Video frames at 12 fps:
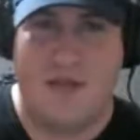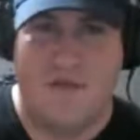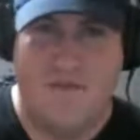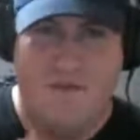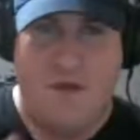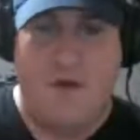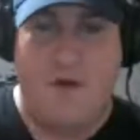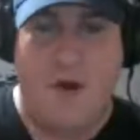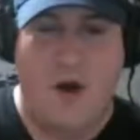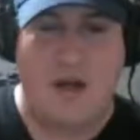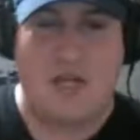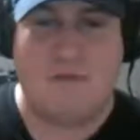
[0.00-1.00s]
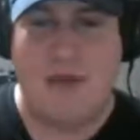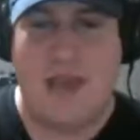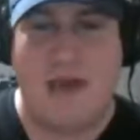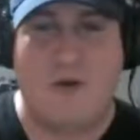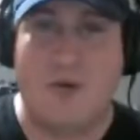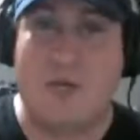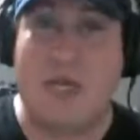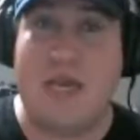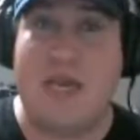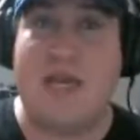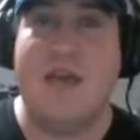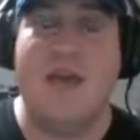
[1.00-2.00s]
For on this panel, you
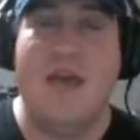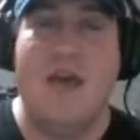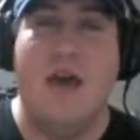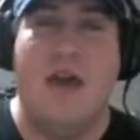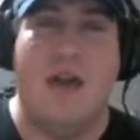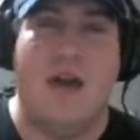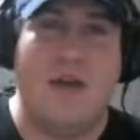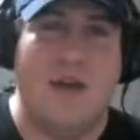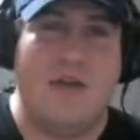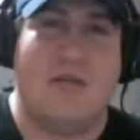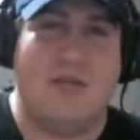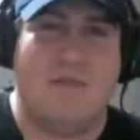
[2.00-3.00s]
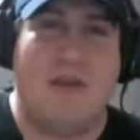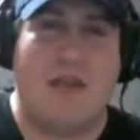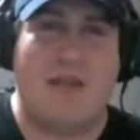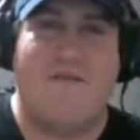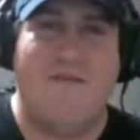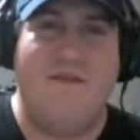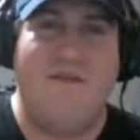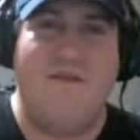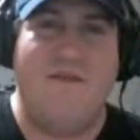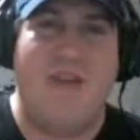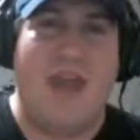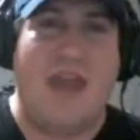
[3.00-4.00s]
see an unsuspected
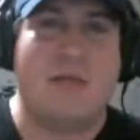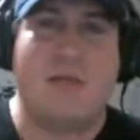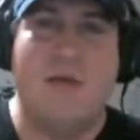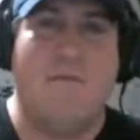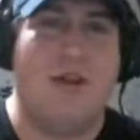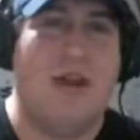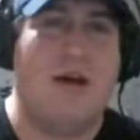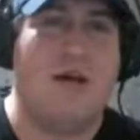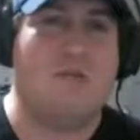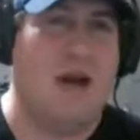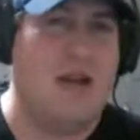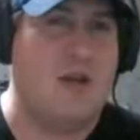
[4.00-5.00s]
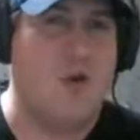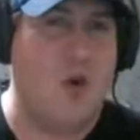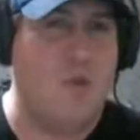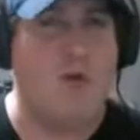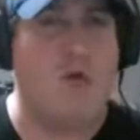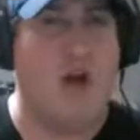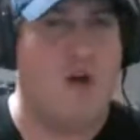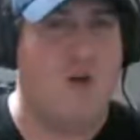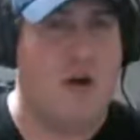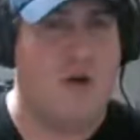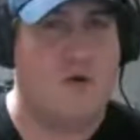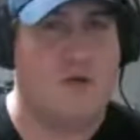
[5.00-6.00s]
face.
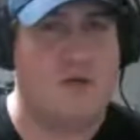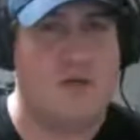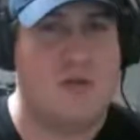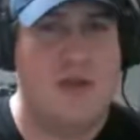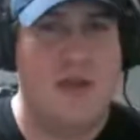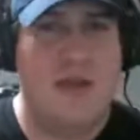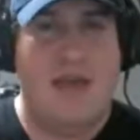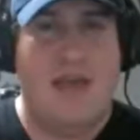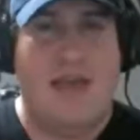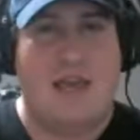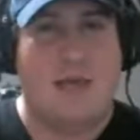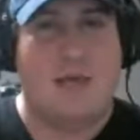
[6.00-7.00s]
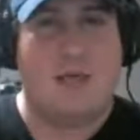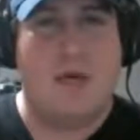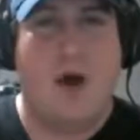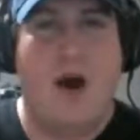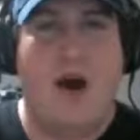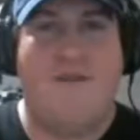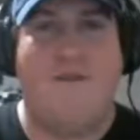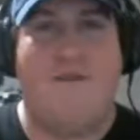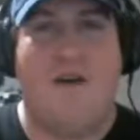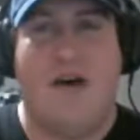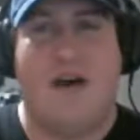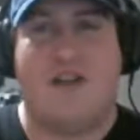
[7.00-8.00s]
Co-host is off
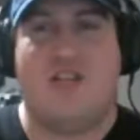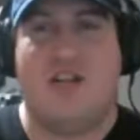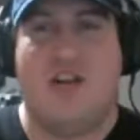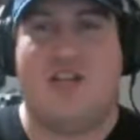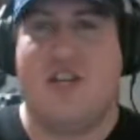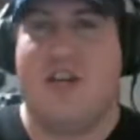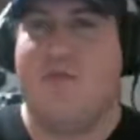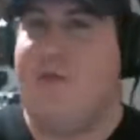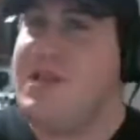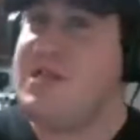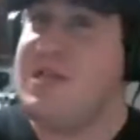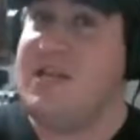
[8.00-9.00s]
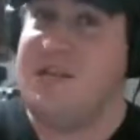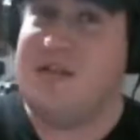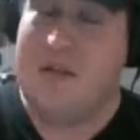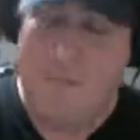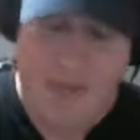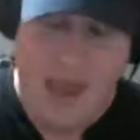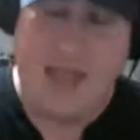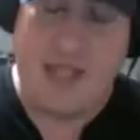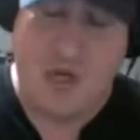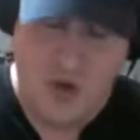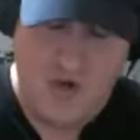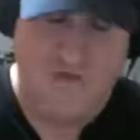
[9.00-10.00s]
judging wrestling debate
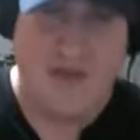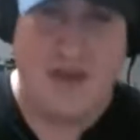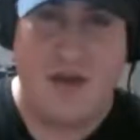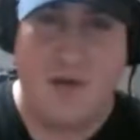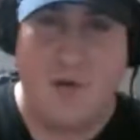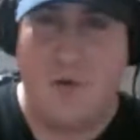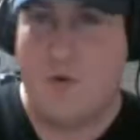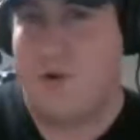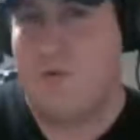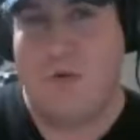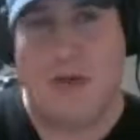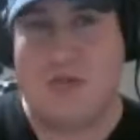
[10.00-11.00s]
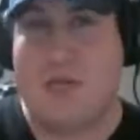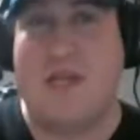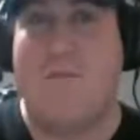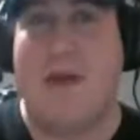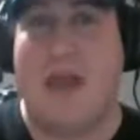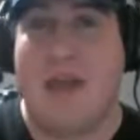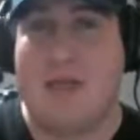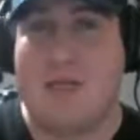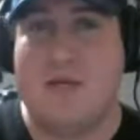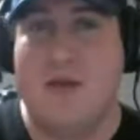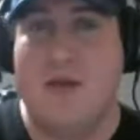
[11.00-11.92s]
trivia or wrestling debates.